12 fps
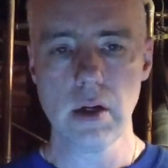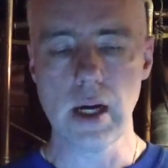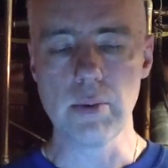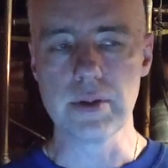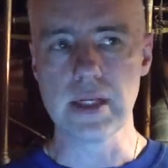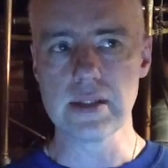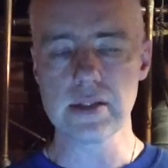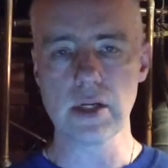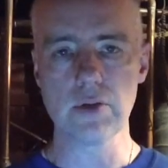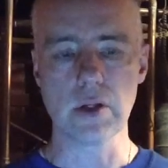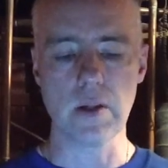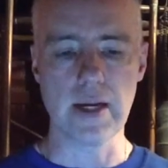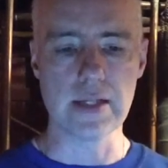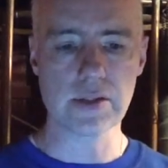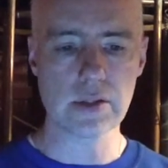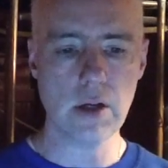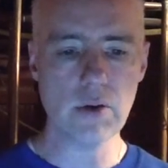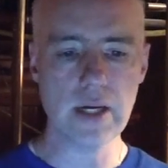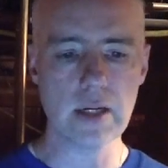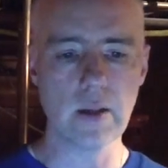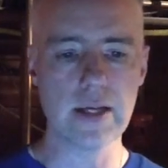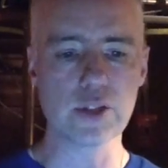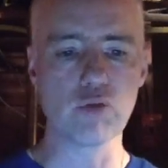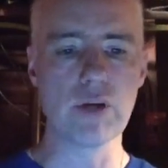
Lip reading: I would then tell the class, okay, class,